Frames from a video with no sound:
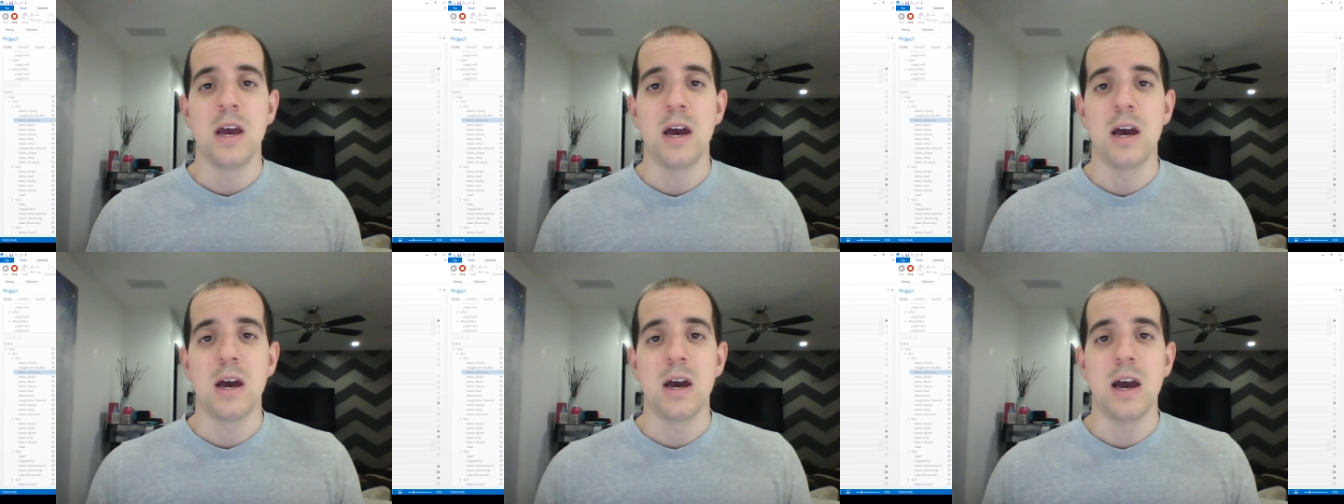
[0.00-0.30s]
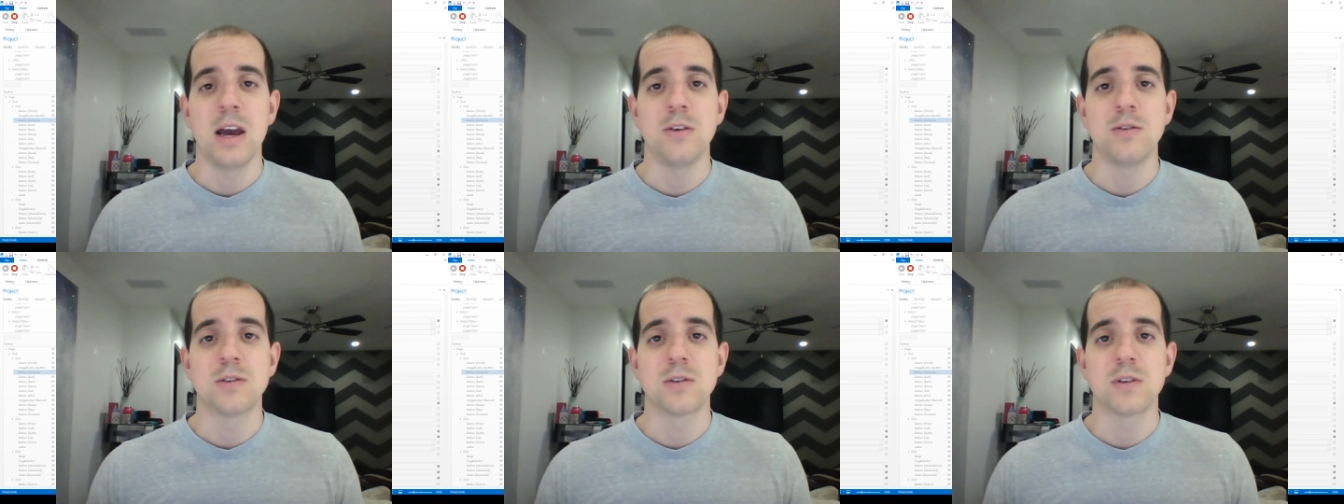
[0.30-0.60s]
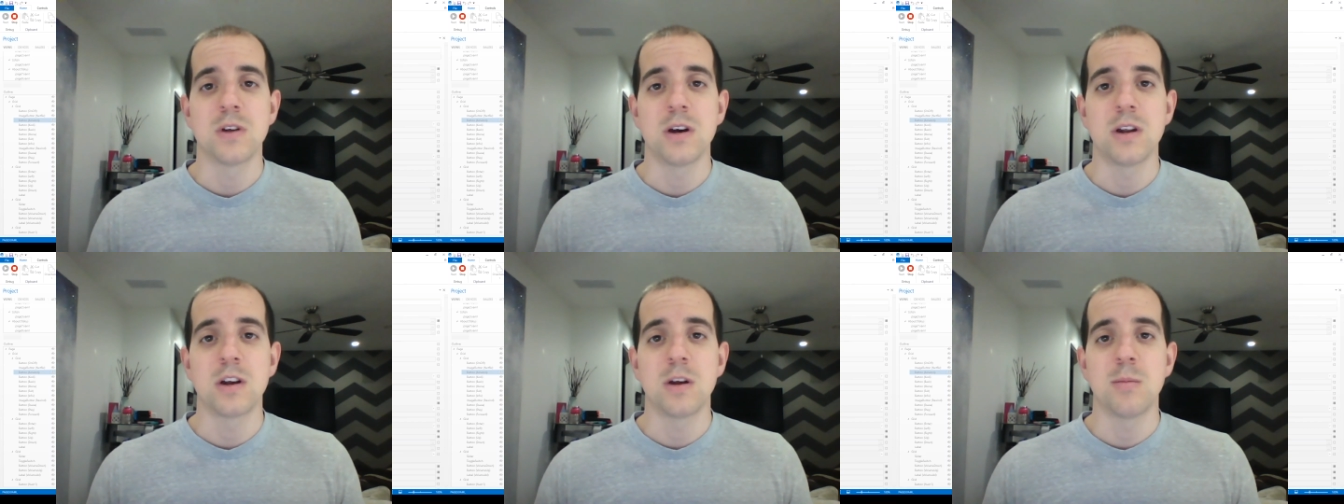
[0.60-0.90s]
uh, I use a
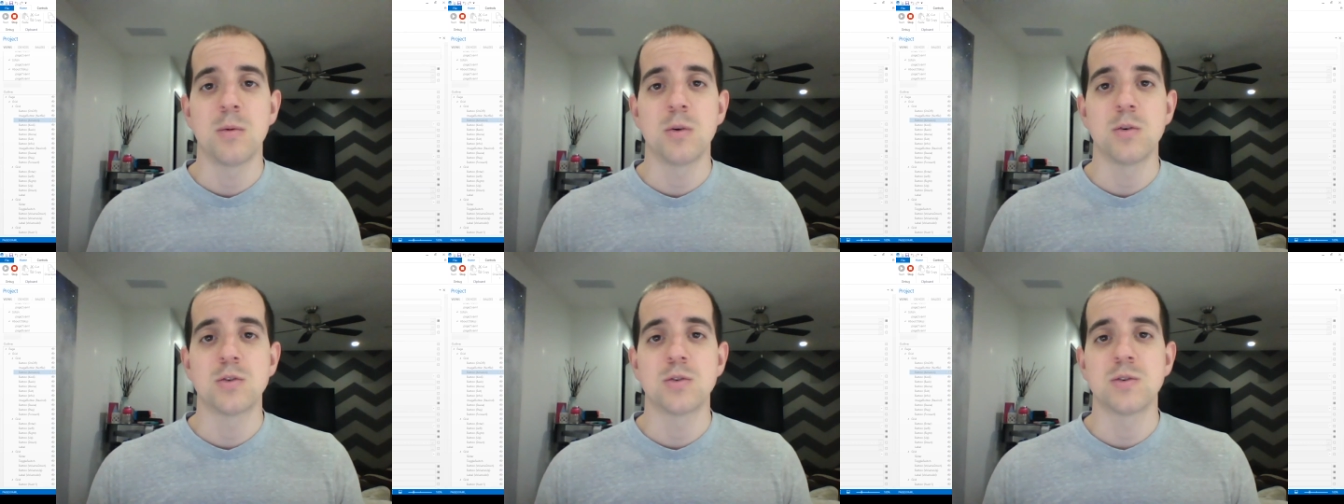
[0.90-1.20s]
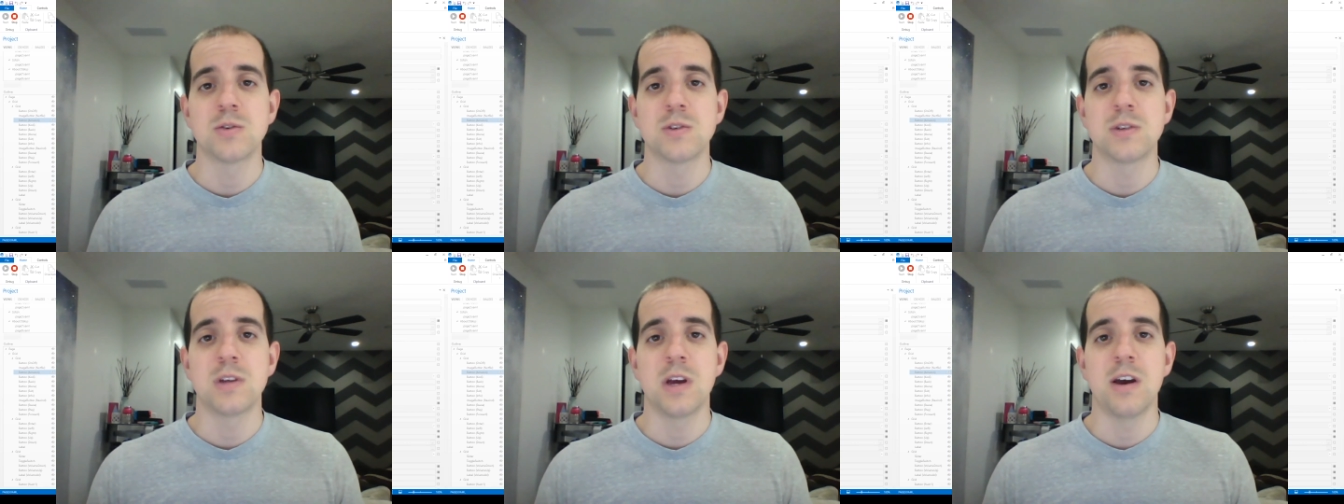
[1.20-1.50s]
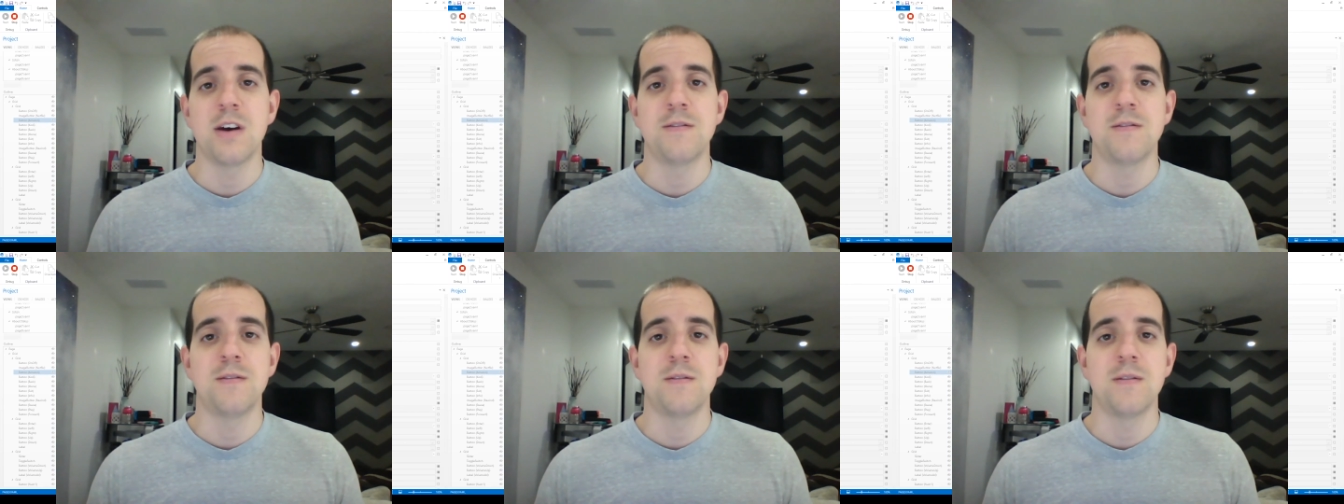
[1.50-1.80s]
lot of commercial
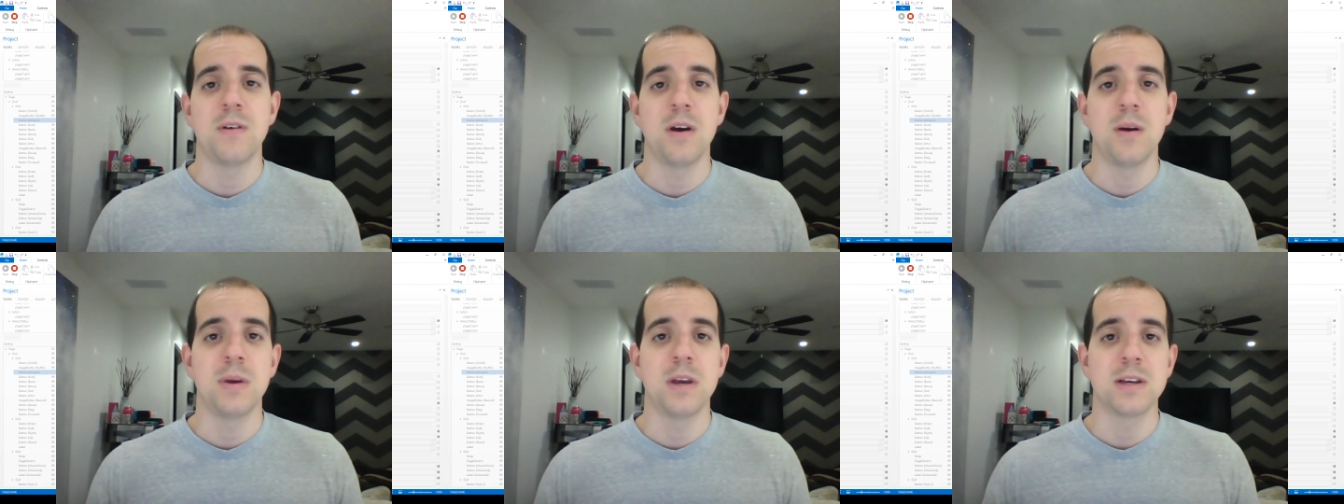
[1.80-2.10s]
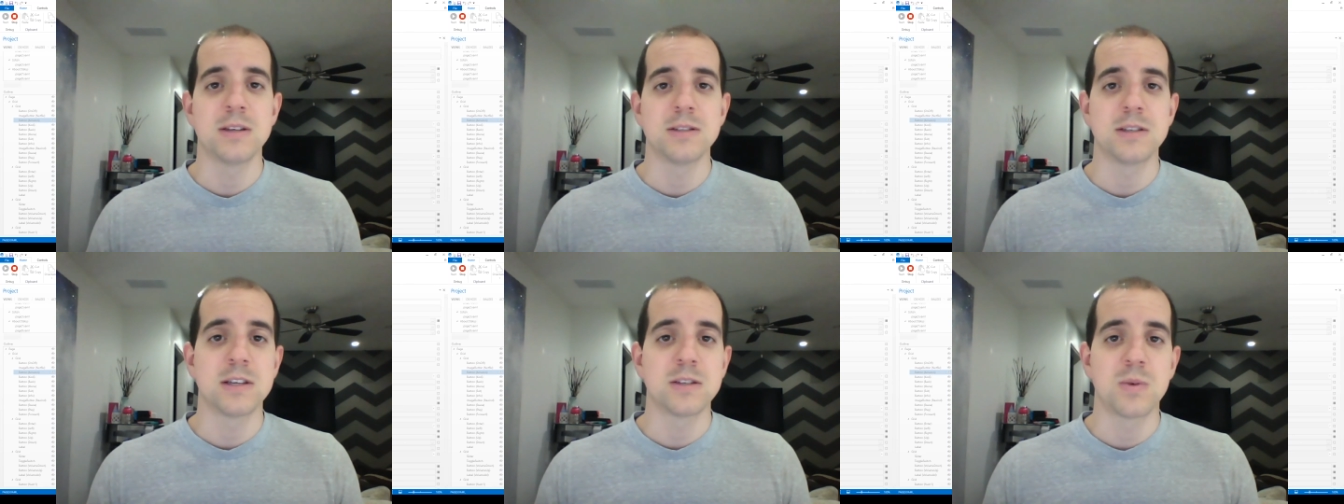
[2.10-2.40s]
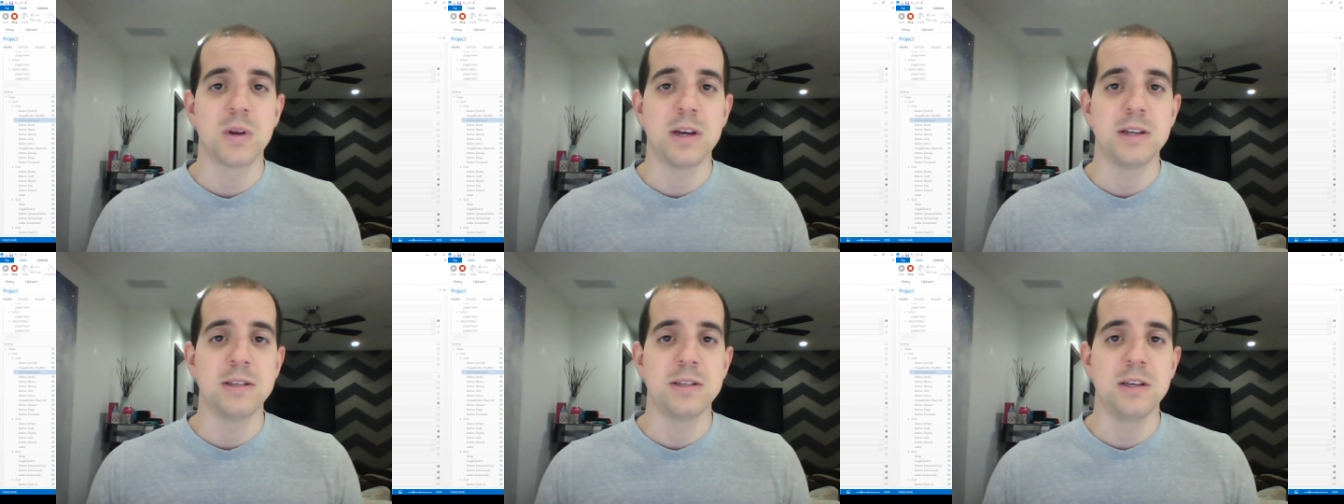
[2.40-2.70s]
stuff uh, because that's
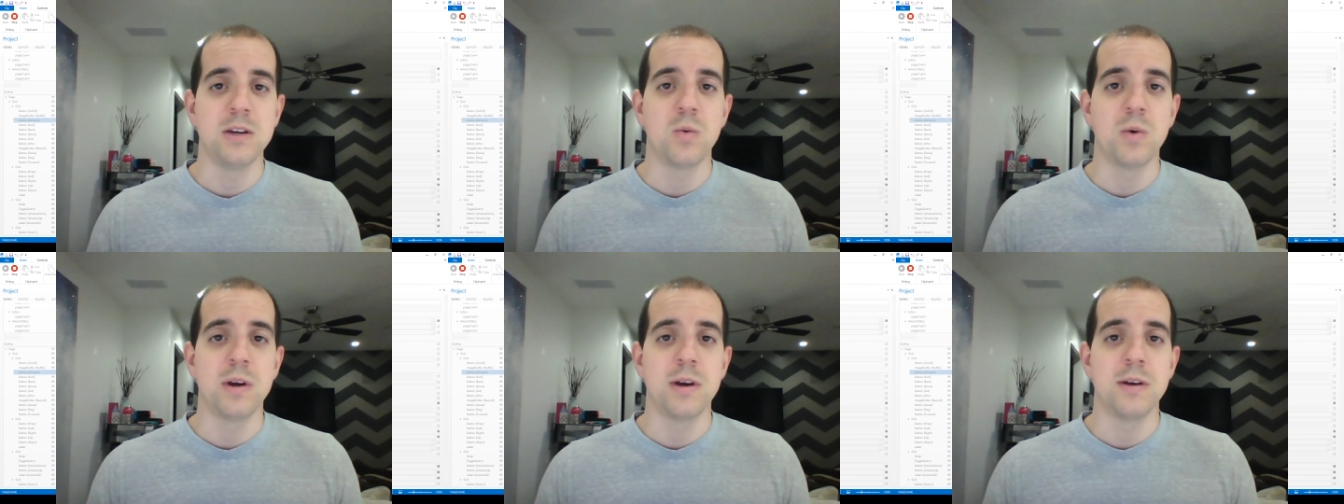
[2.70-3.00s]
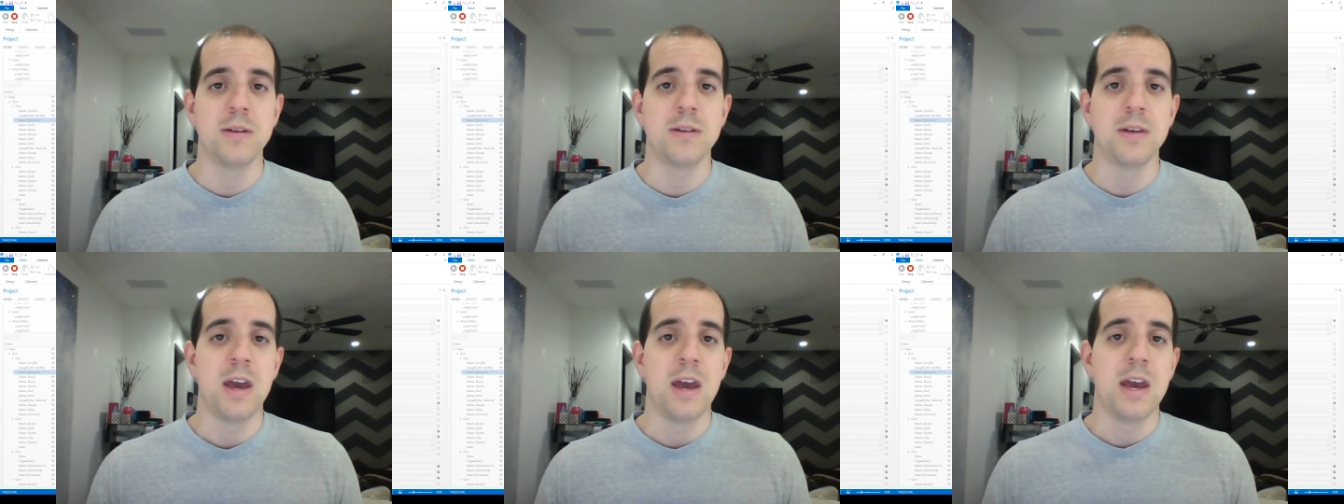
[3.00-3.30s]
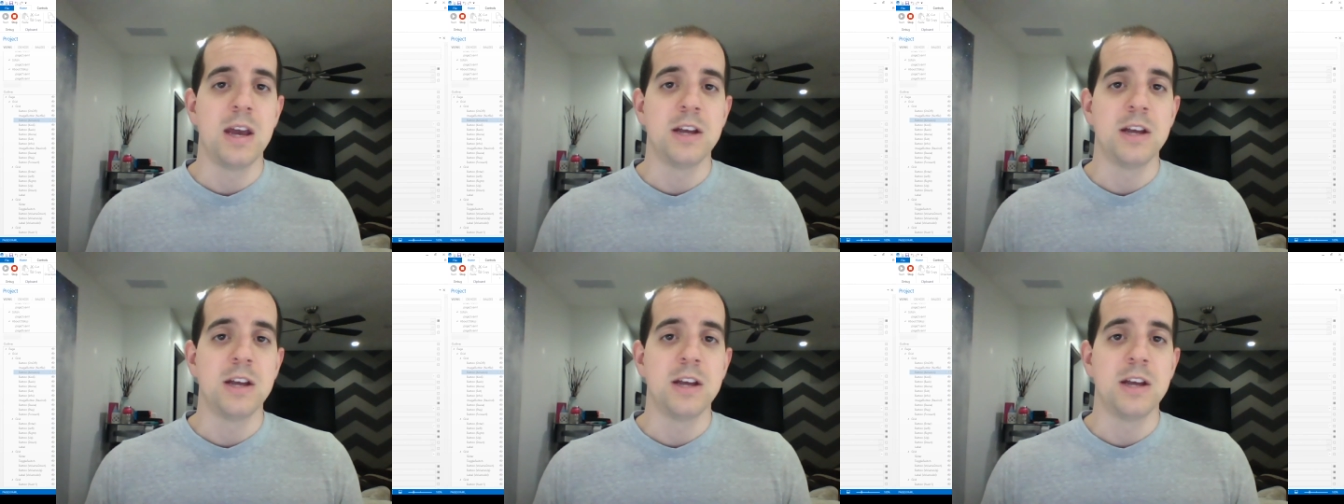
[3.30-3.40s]
what I deal with.